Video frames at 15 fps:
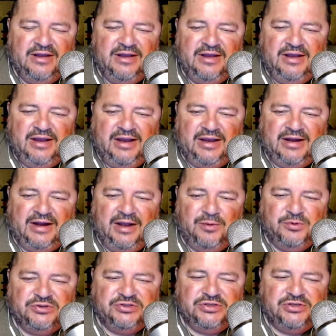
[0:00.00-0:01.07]
And I will
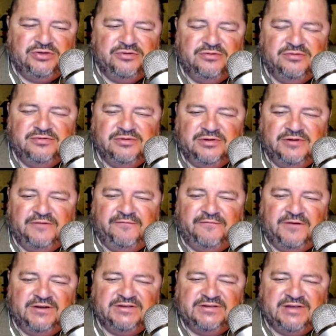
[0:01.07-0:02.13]
see you on the
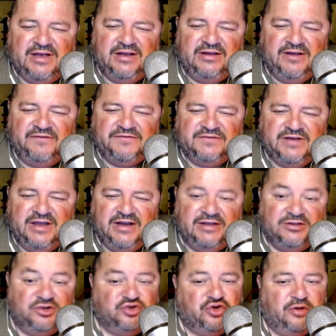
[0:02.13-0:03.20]
front side, left side, at the
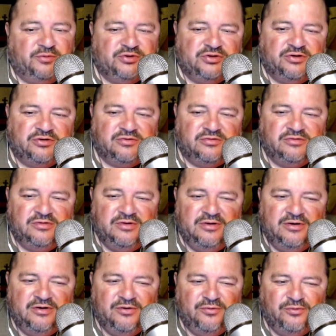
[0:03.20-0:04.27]
drum circle.
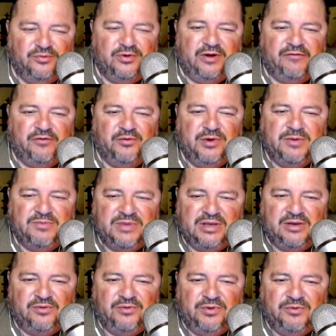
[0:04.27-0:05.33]
Wherever we meet,
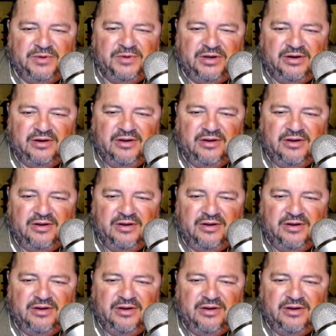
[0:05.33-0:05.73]
we will meet.